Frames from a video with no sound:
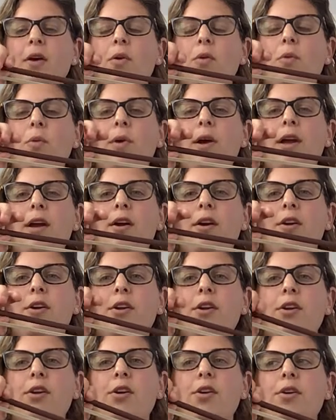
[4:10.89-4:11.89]
where
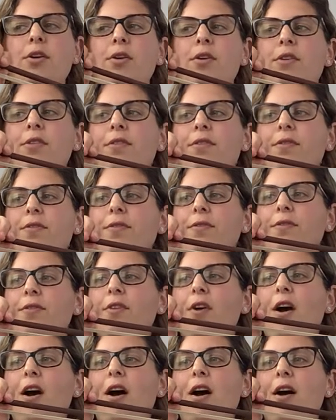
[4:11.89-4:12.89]
your
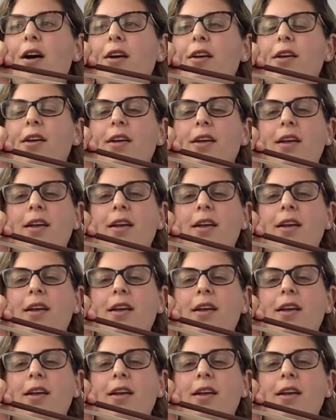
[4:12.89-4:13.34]
frog